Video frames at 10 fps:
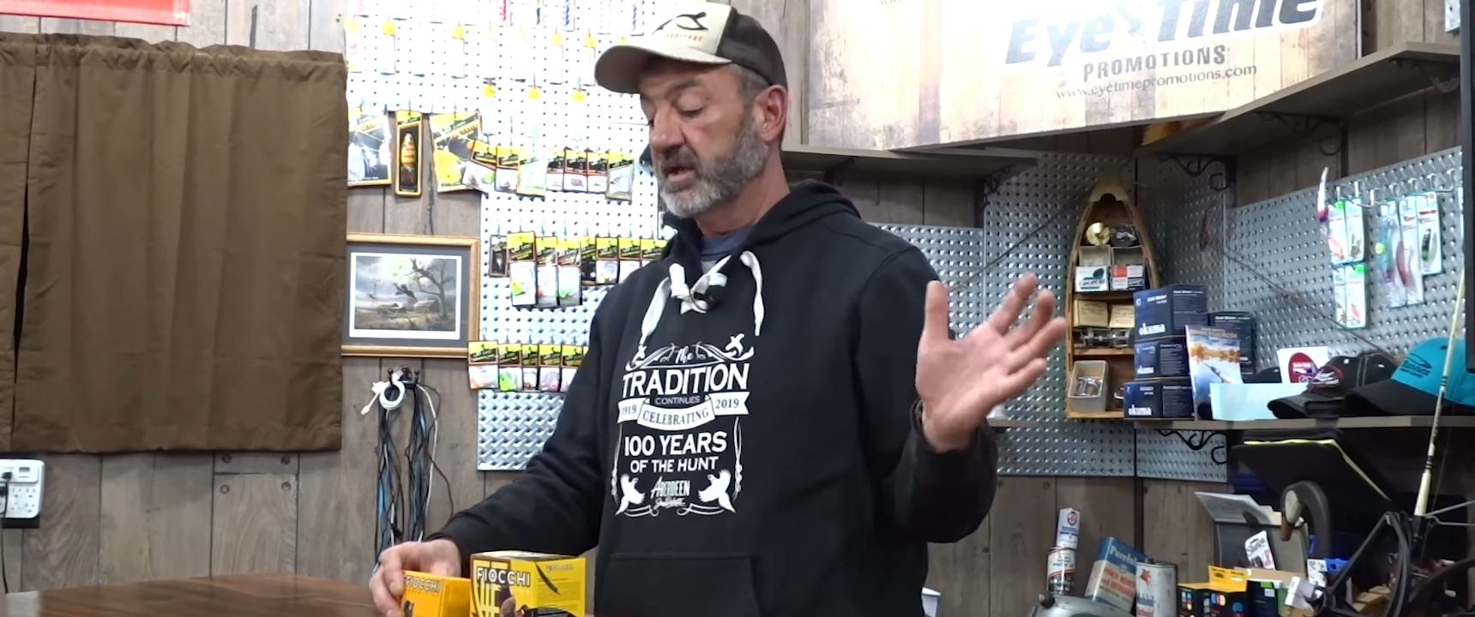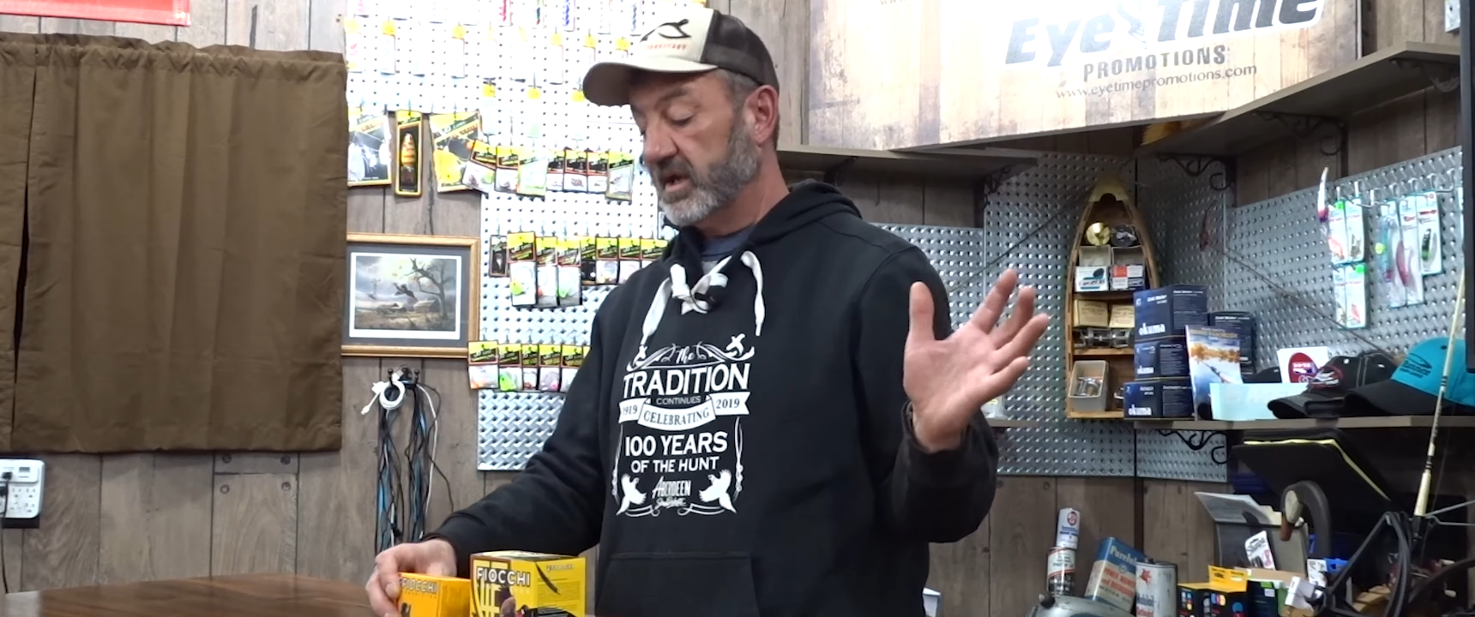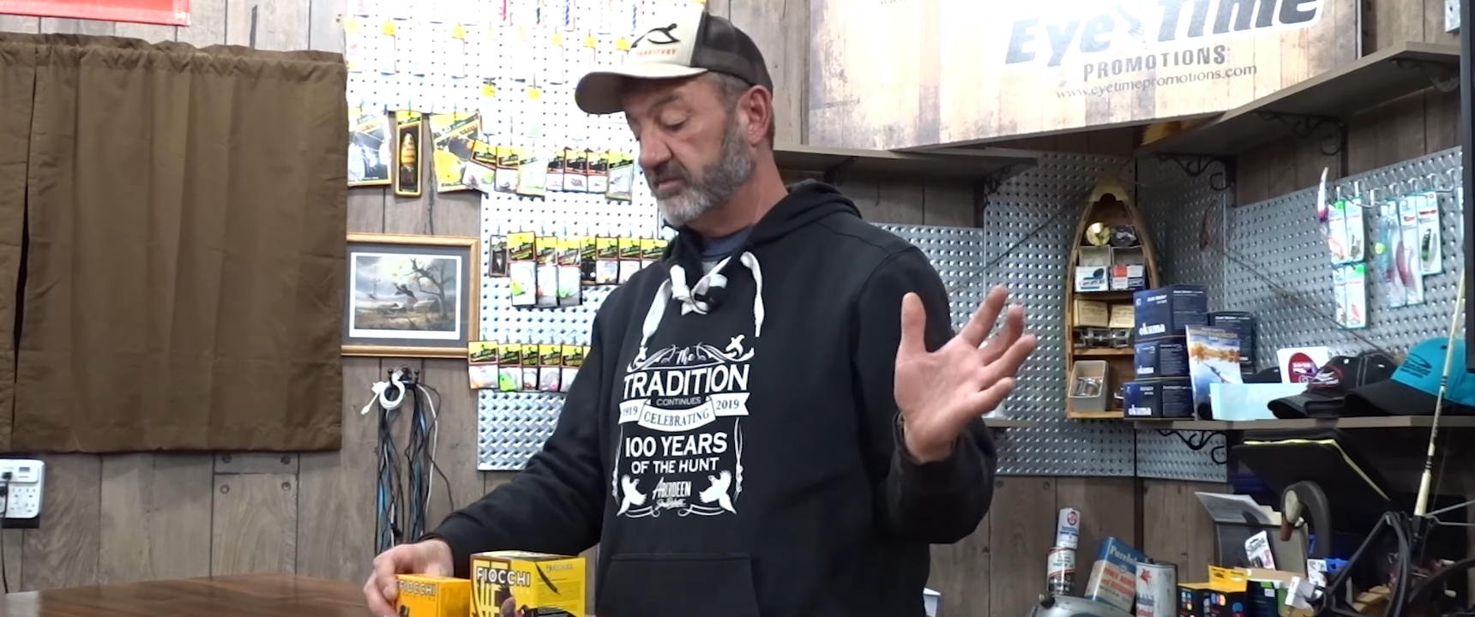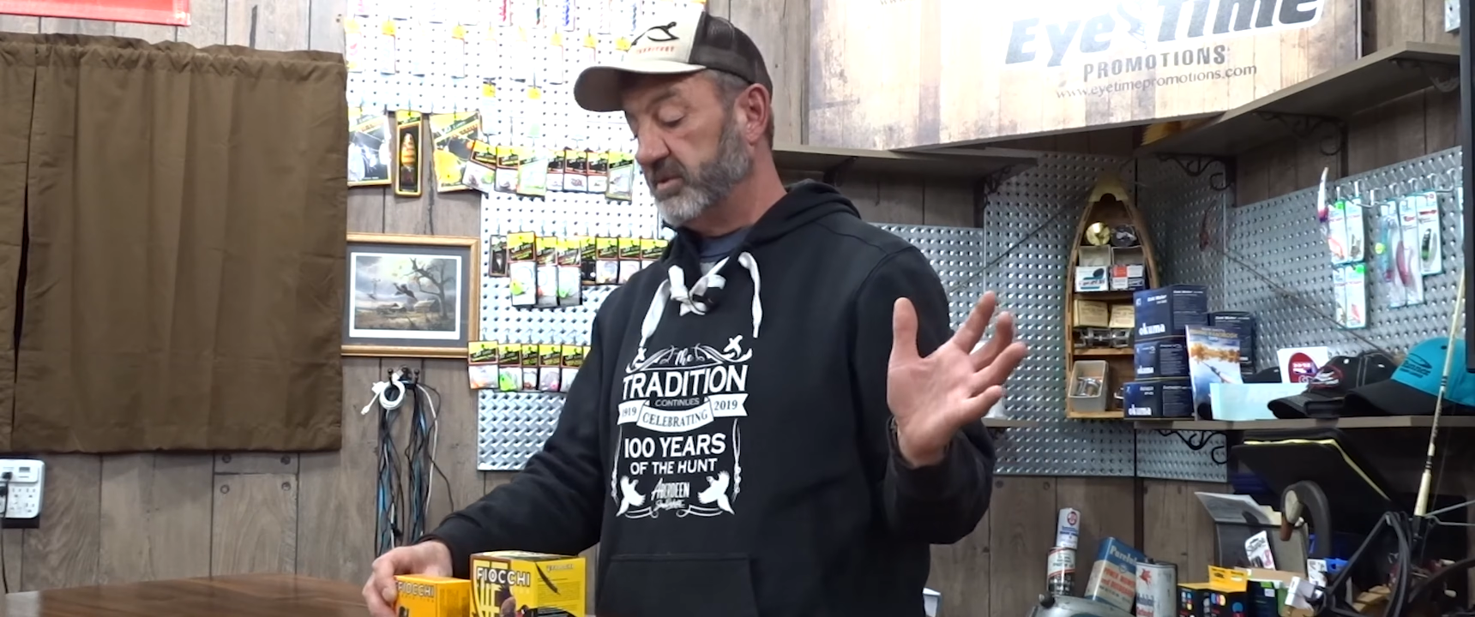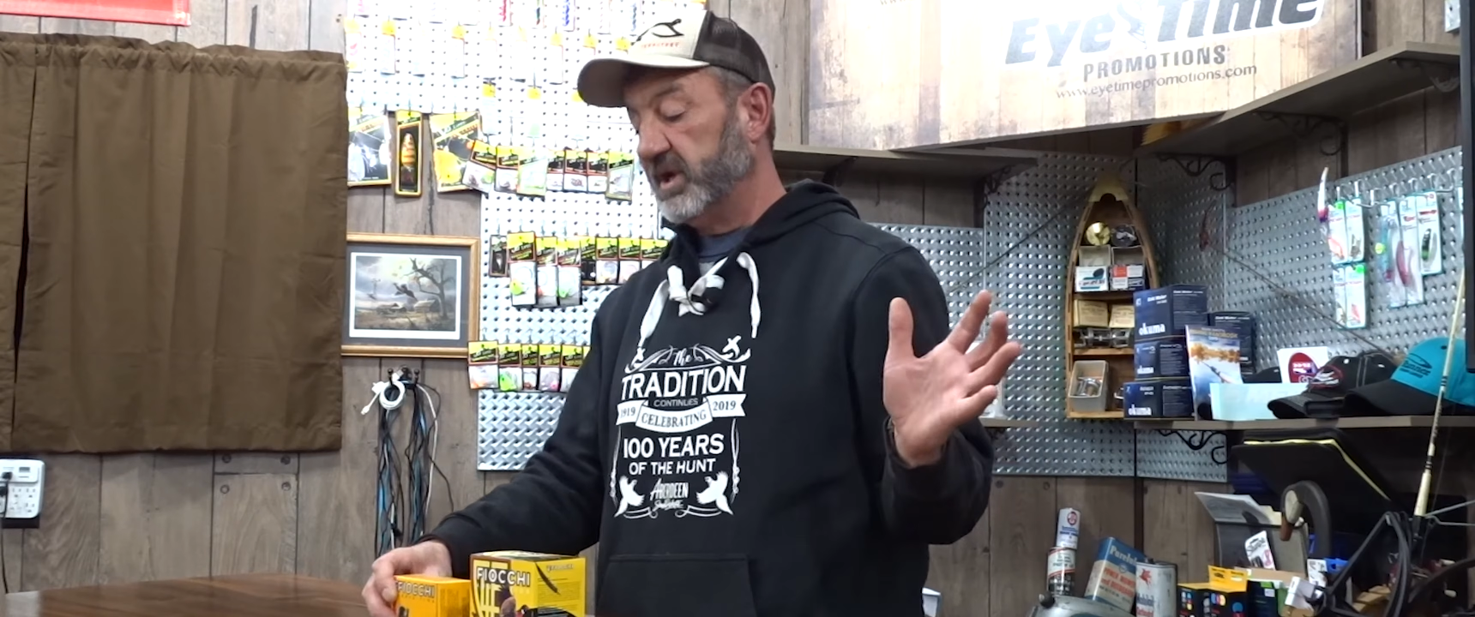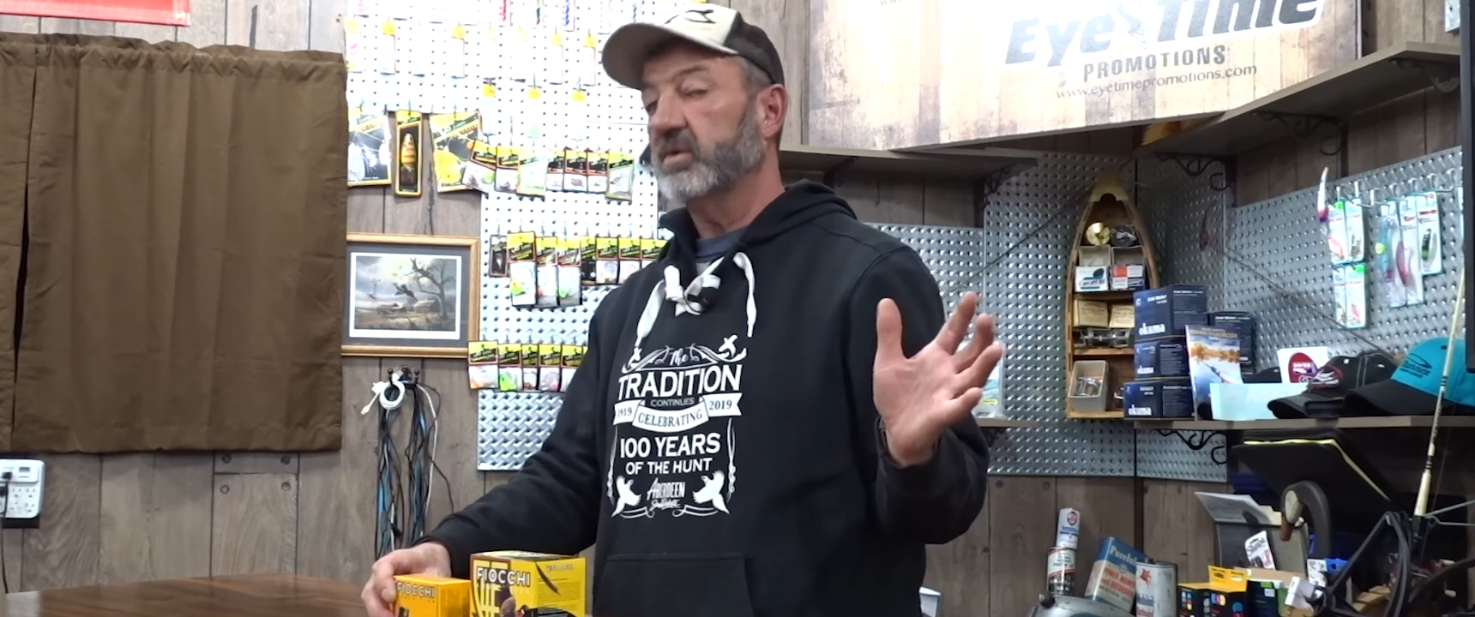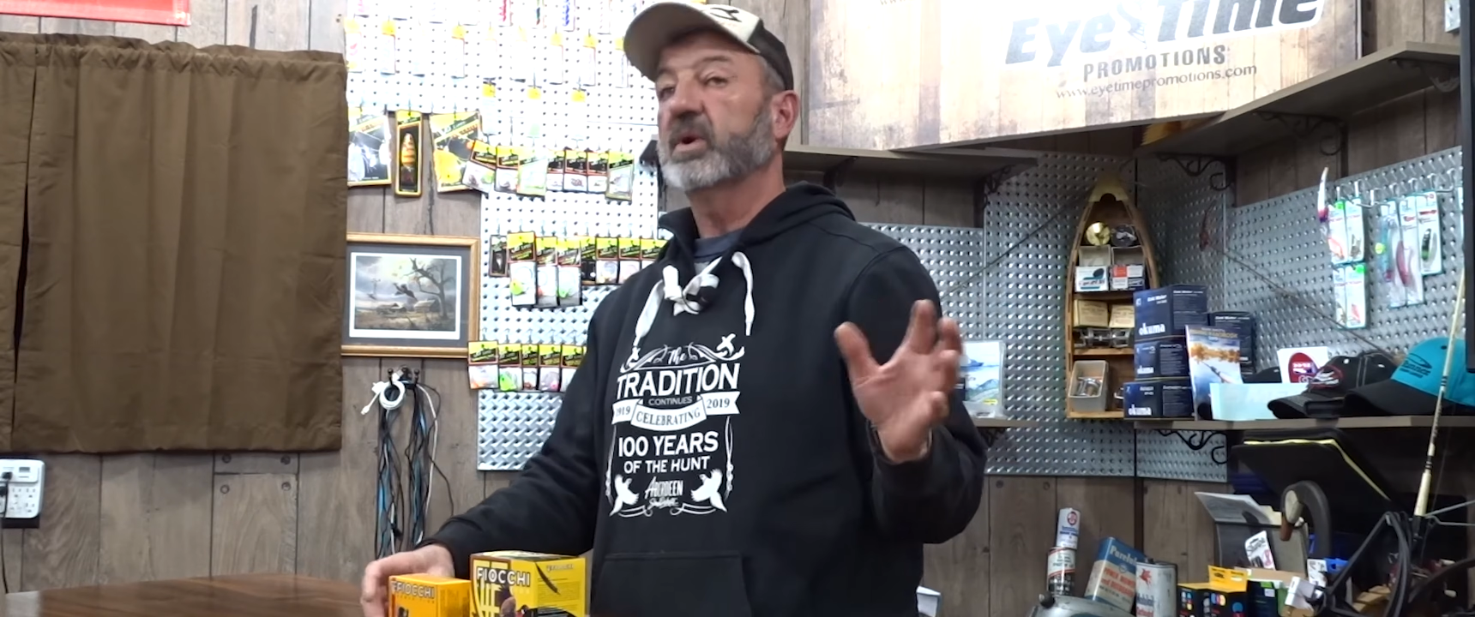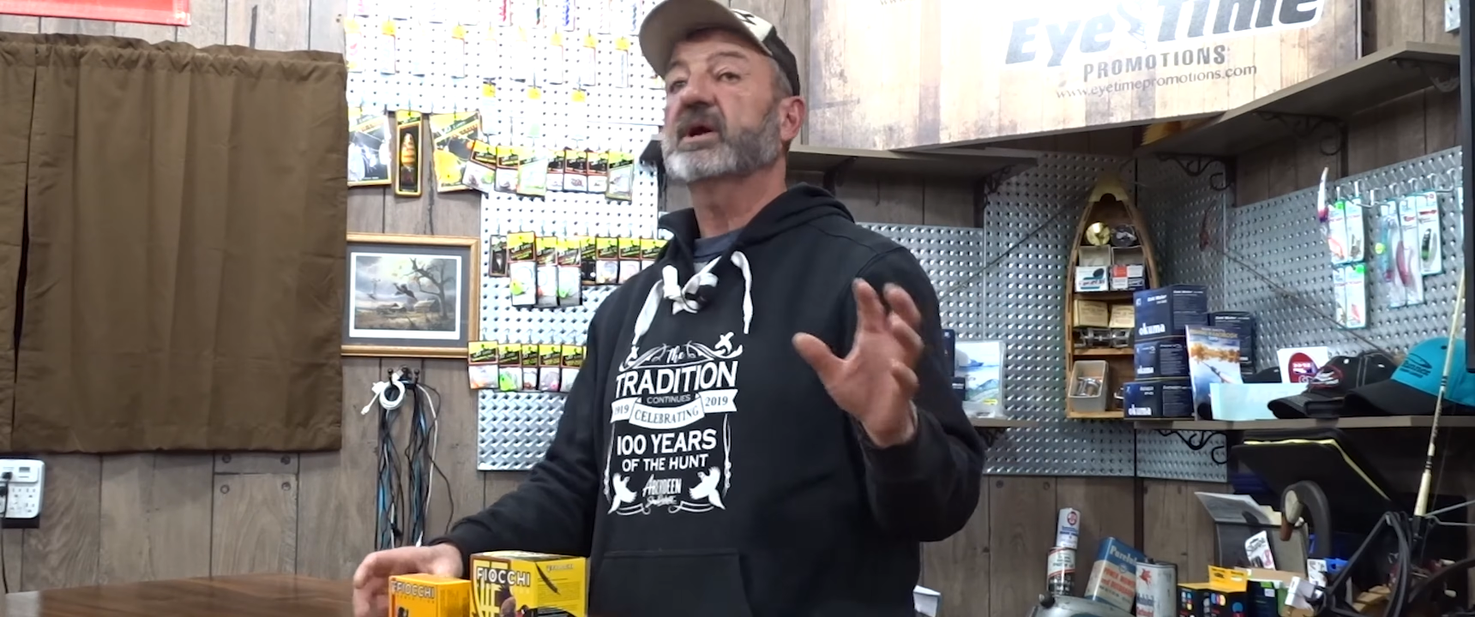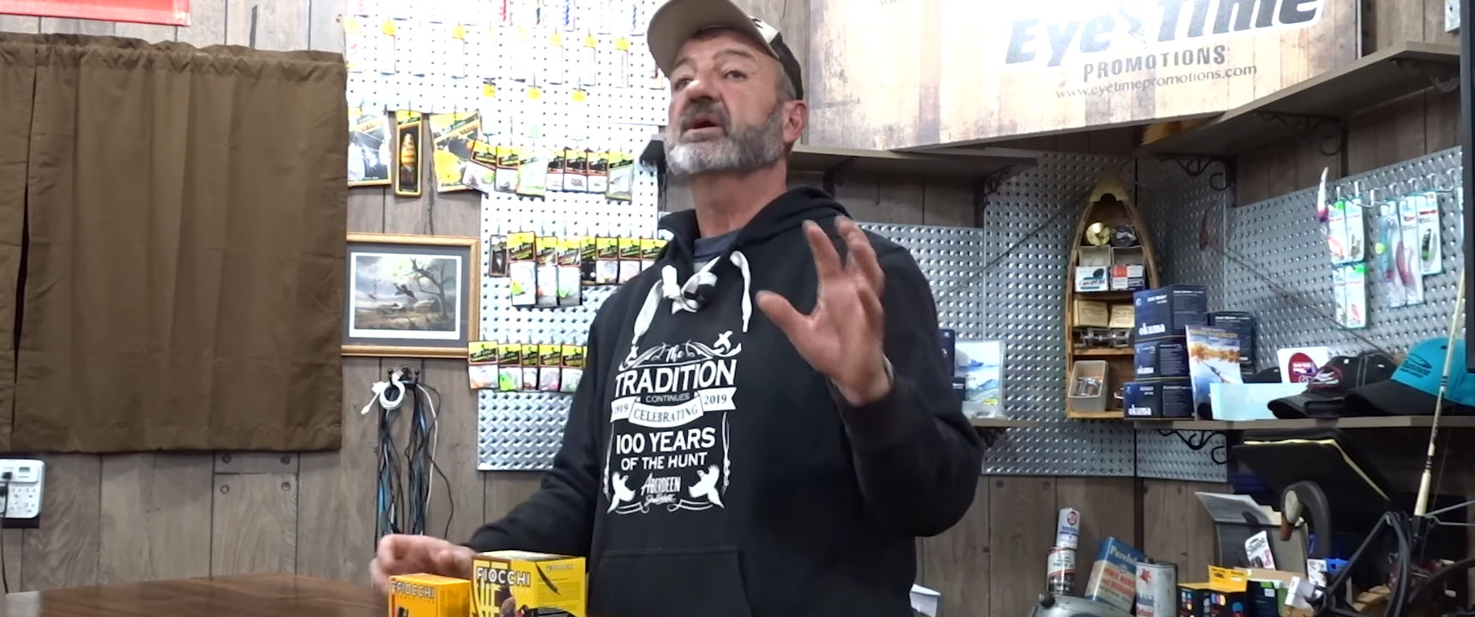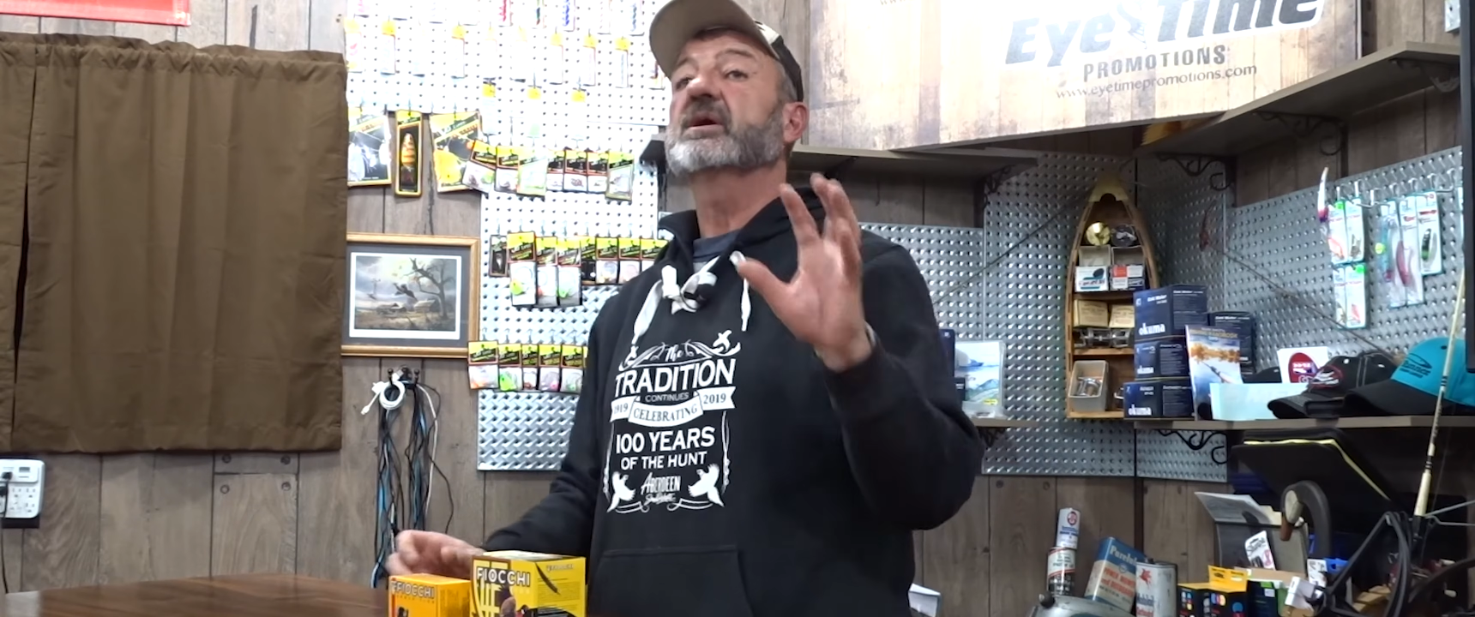A bit
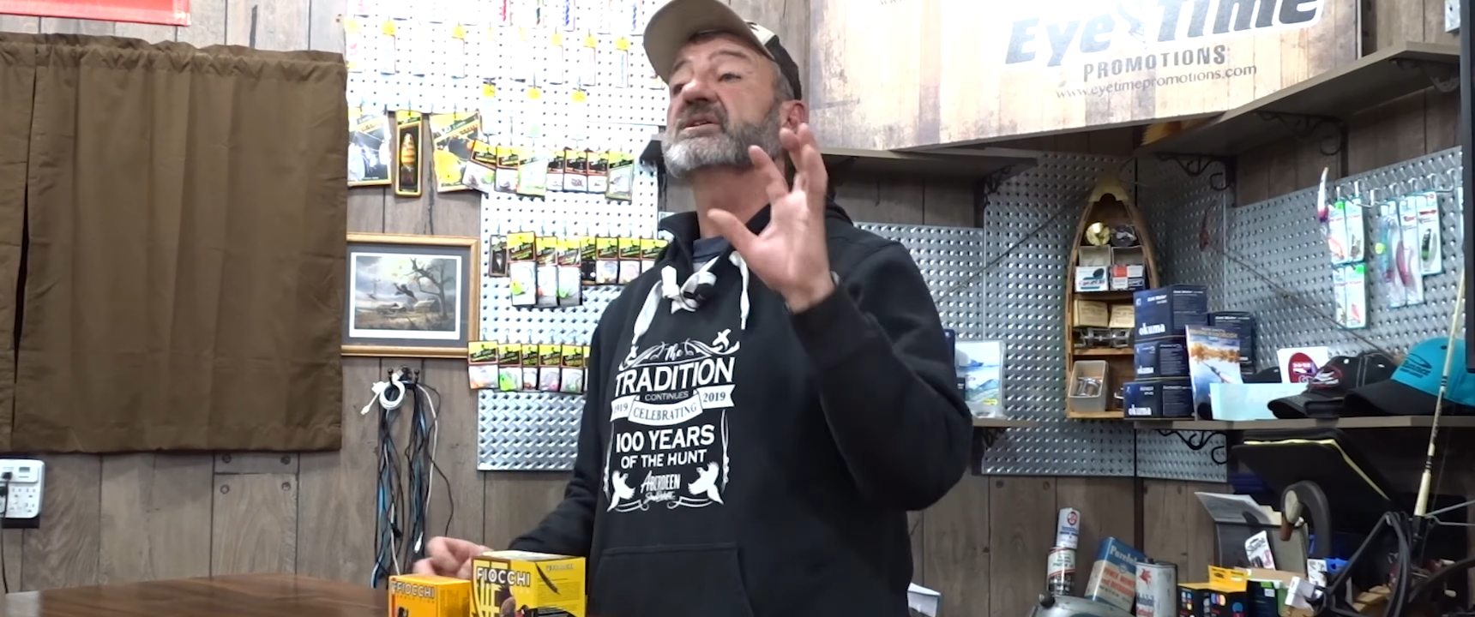quicker.